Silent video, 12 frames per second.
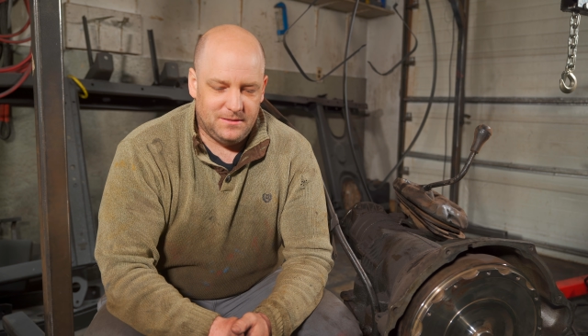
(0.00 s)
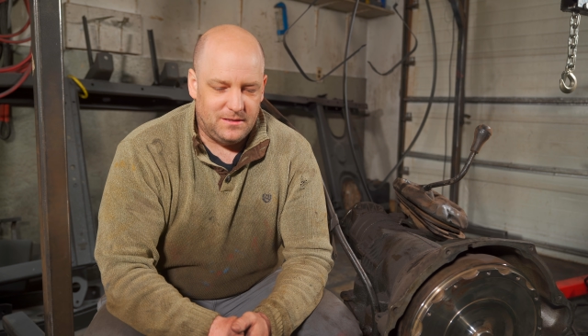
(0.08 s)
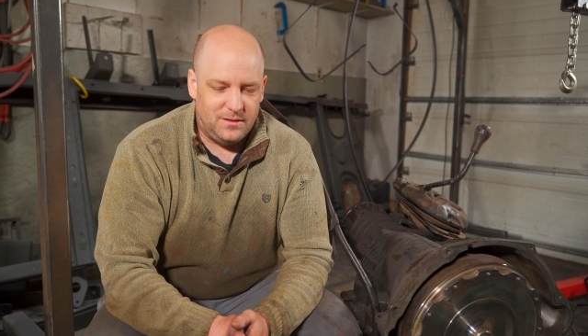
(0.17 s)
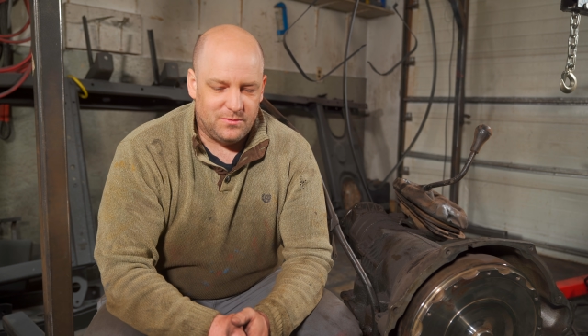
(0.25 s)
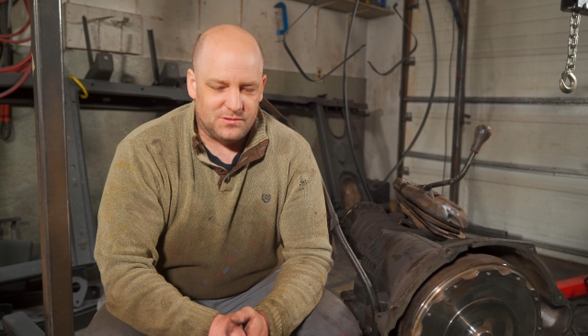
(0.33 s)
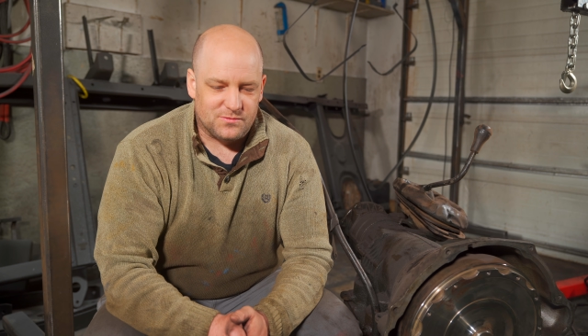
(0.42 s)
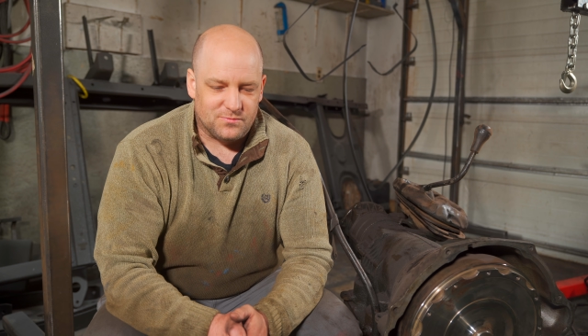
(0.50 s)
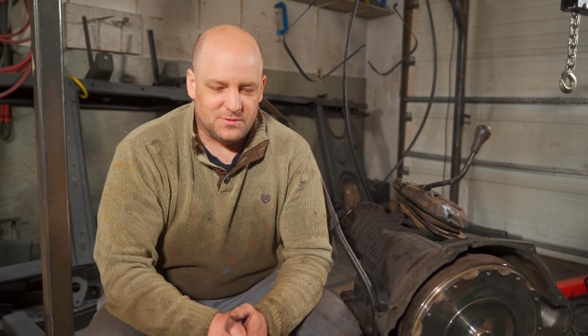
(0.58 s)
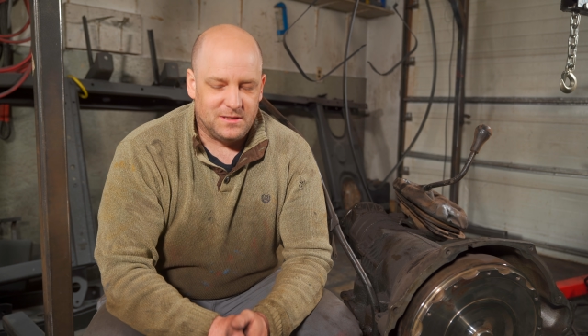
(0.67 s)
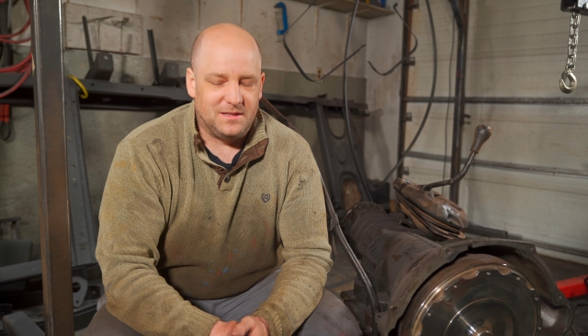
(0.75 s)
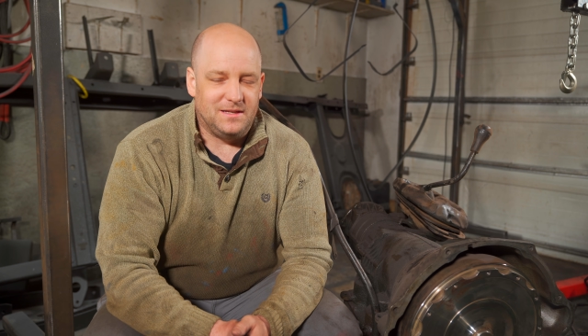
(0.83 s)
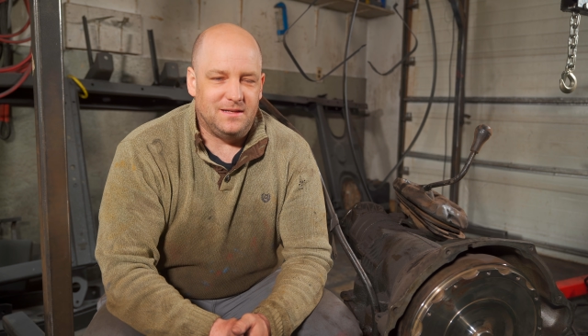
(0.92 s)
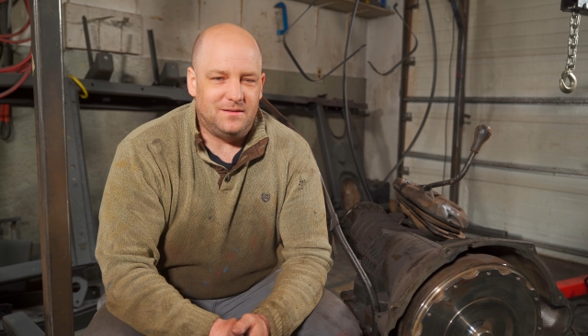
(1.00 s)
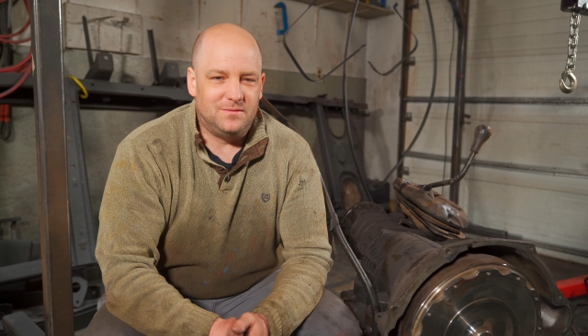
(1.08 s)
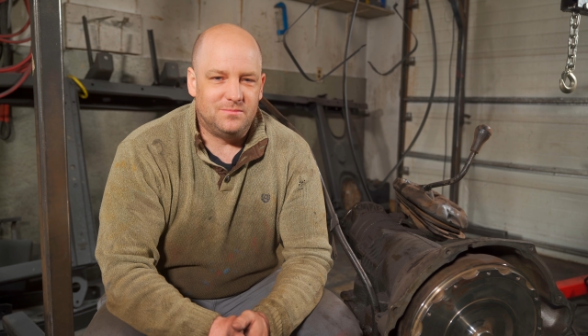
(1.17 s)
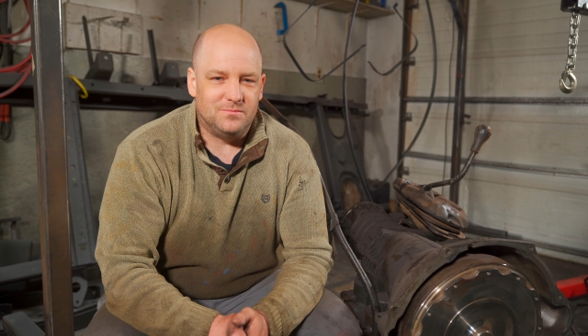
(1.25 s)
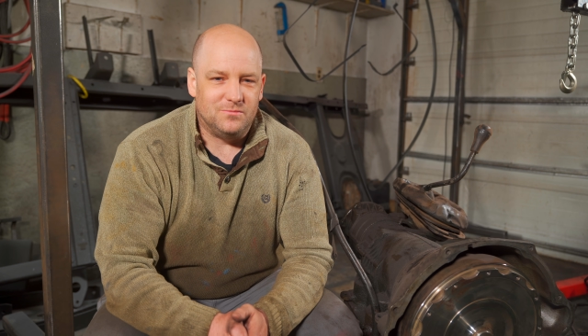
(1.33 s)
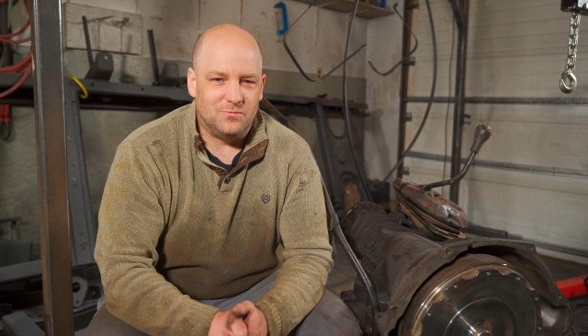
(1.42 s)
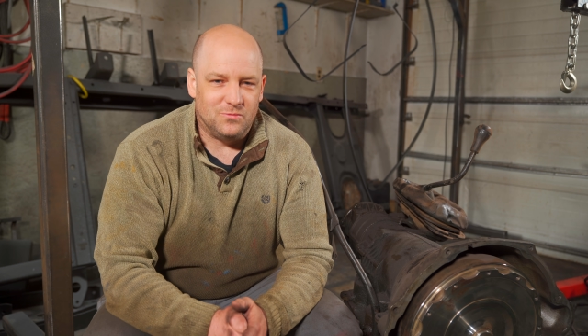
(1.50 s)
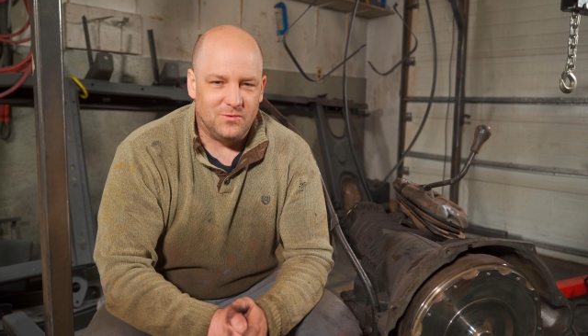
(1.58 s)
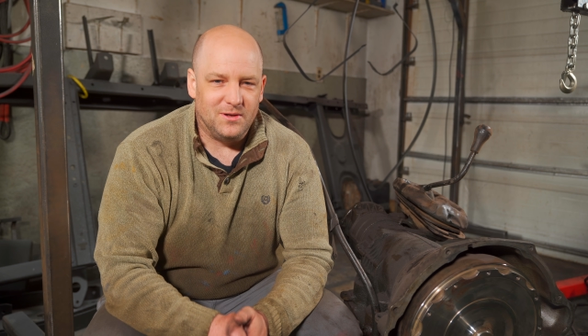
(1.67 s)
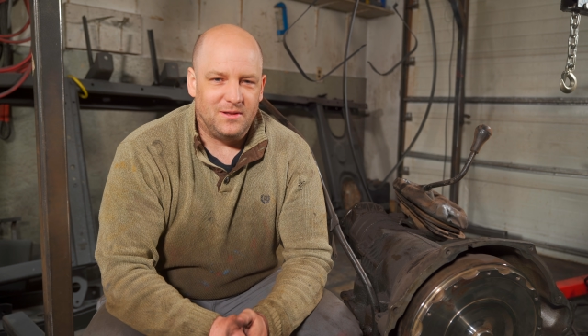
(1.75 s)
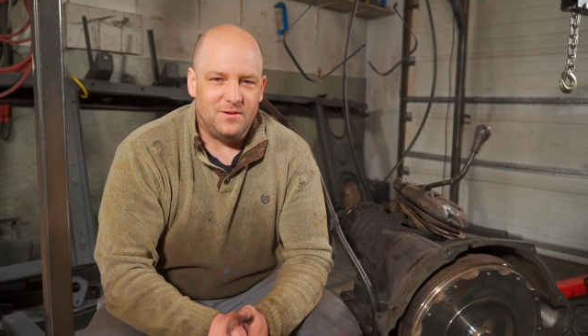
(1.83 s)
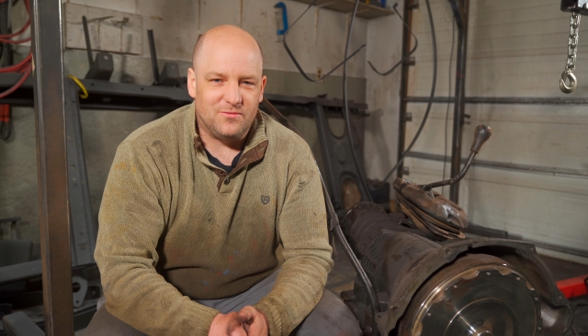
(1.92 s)
it was really
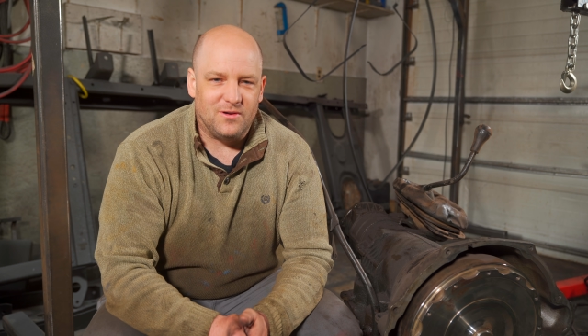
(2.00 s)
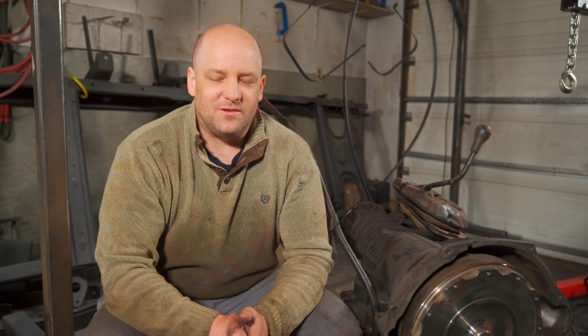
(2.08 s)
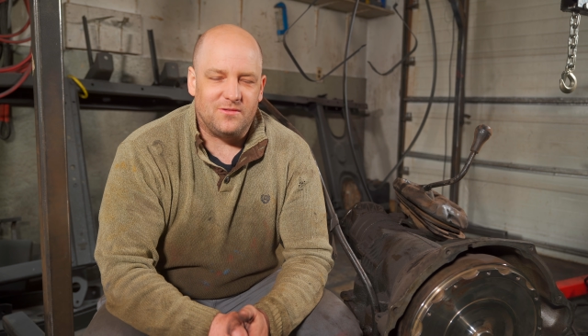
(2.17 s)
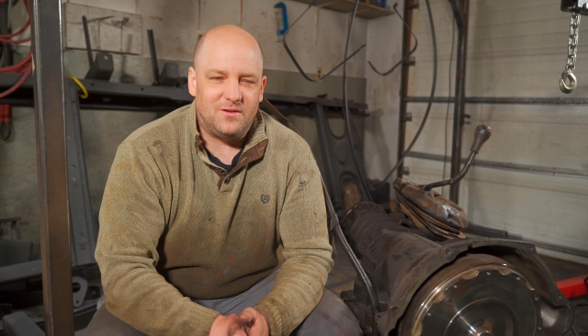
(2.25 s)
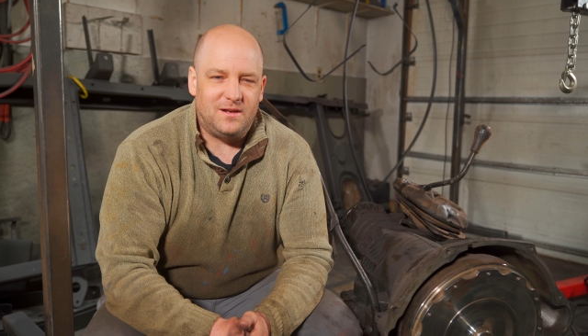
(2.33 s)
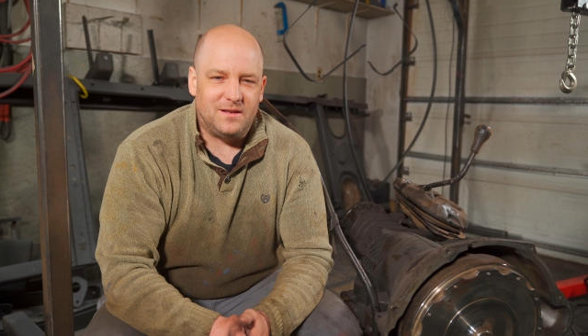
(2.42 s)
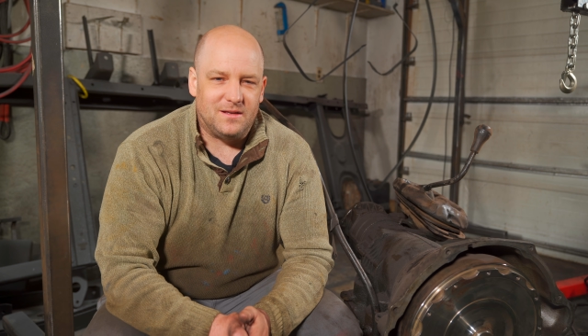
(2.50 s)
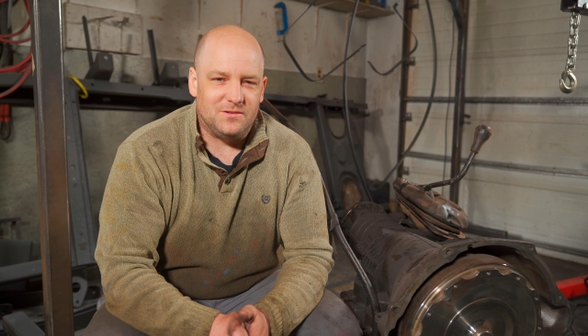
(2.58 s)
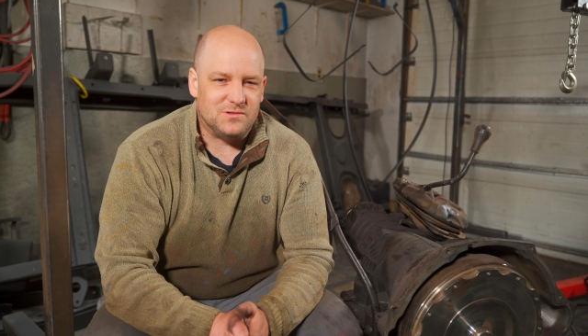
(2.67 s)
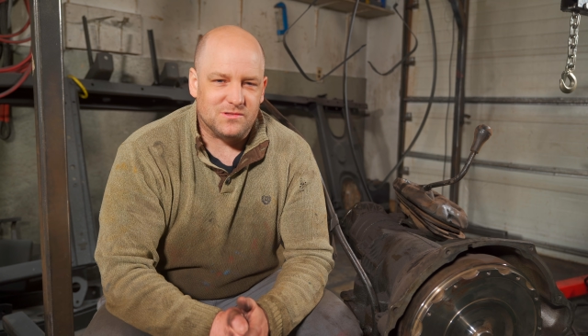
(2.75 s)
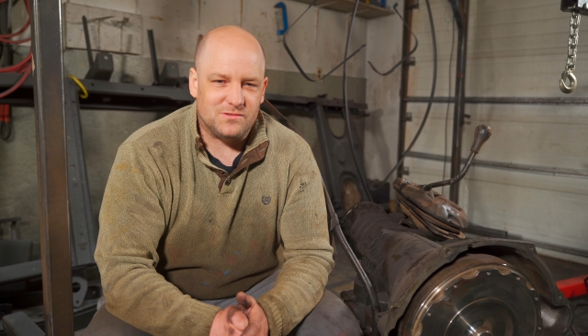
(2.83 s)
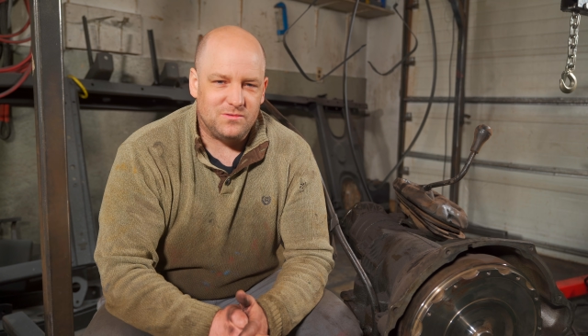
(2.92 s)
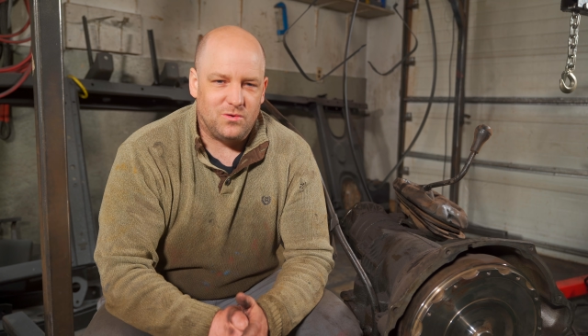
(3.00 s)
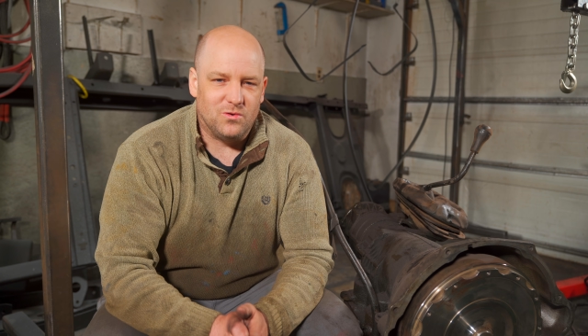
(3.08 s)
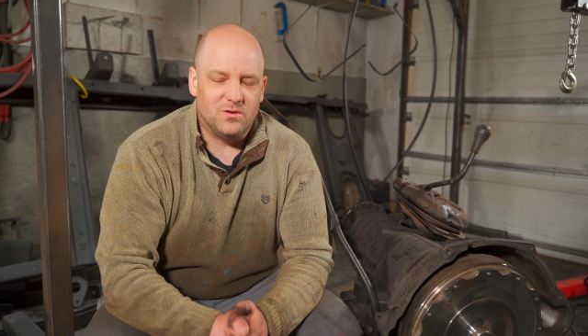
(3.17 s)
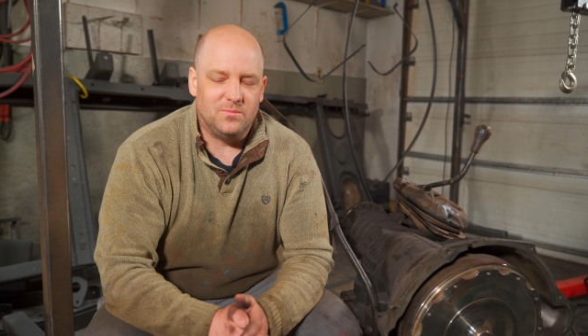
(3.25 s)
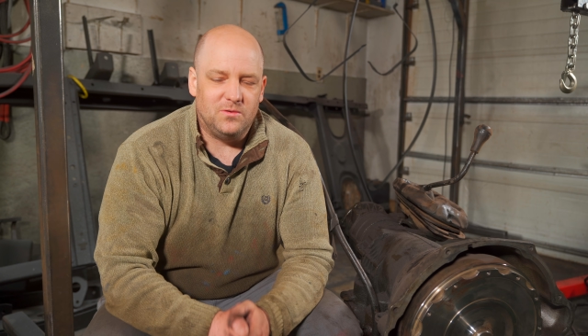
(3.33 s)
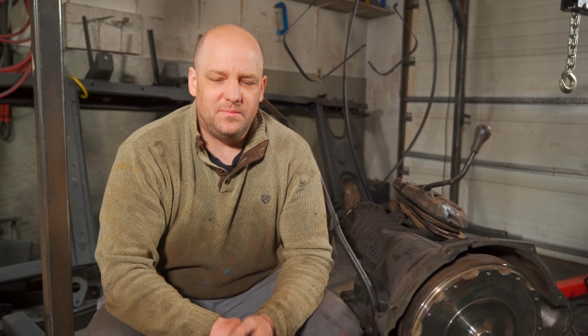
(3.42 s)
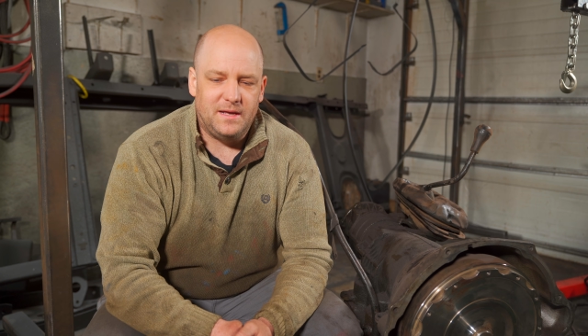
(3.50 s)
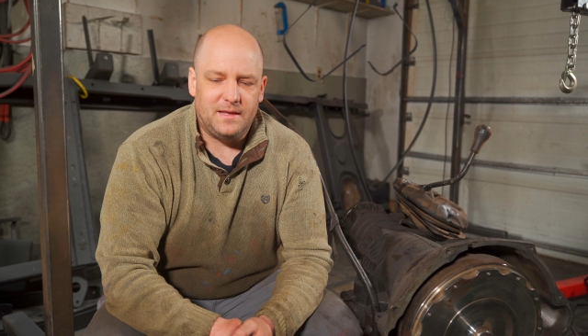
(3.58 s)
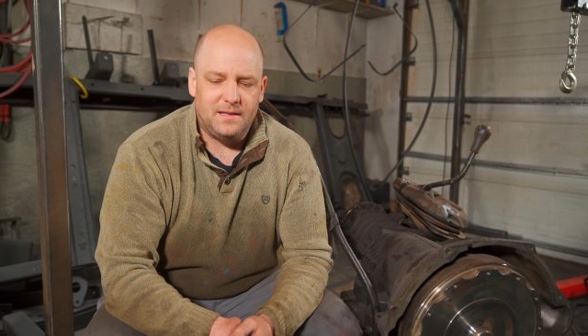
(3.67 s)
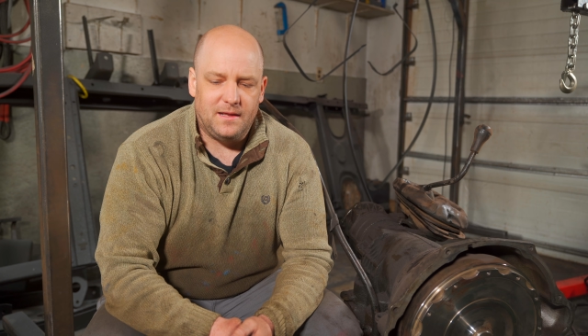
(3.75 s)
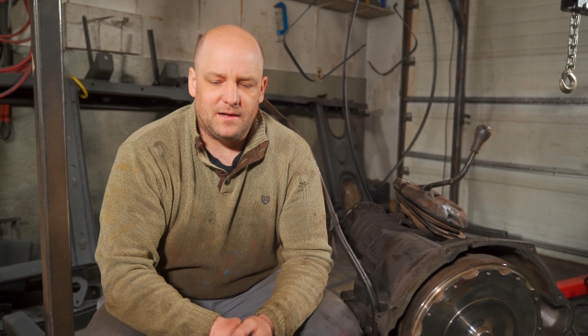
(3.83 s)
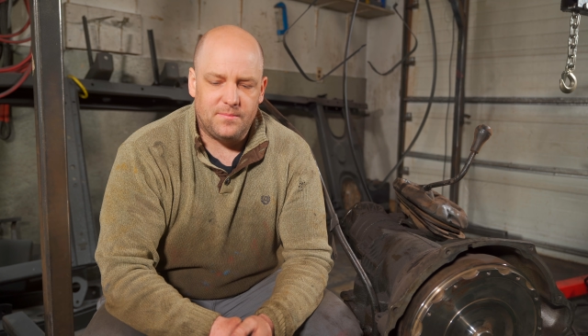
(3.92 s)
frustrating and just horrible
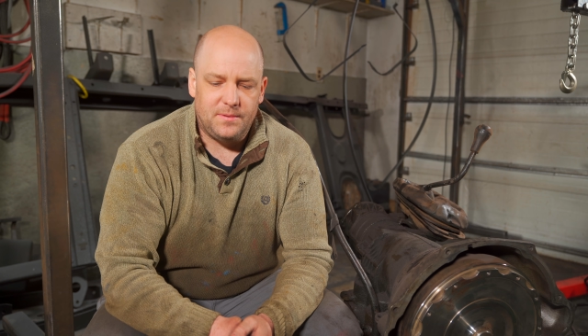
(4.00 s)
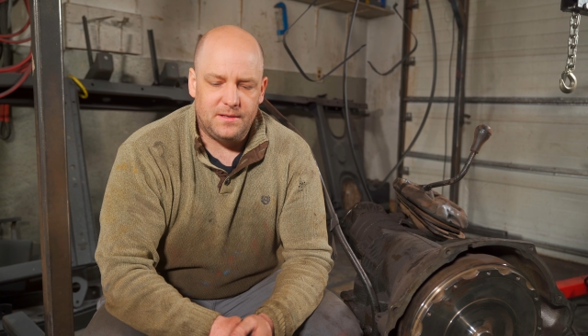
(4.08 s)
bad luck.